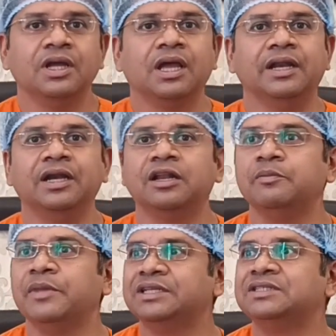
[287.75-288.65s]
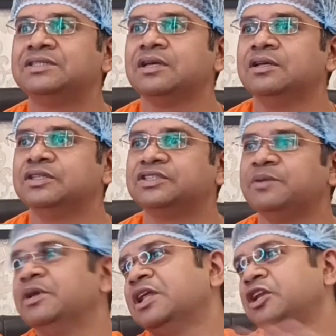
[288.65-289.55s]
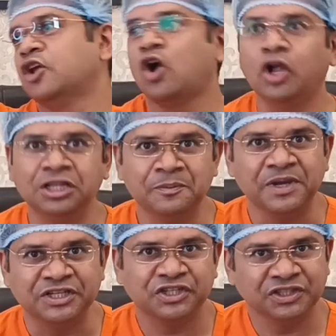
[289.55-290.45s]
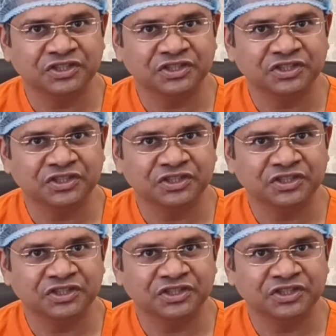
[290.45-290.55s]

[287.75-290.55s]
and it remains similar in all the patients,